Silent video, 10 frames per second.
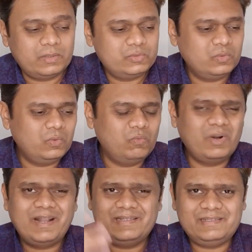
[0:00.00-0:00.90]
So
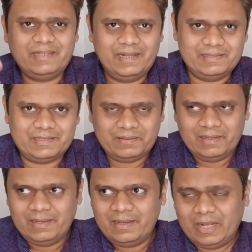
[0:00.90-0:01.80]
what has changed?
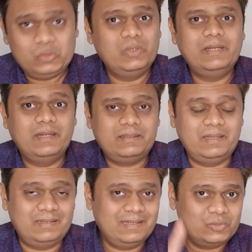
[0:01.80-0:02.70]
Actually
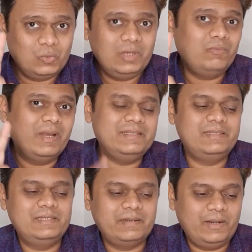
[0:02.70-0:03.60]
nothing. There's only one
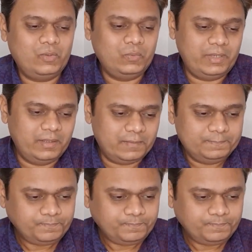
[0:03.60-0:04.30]
change right over here.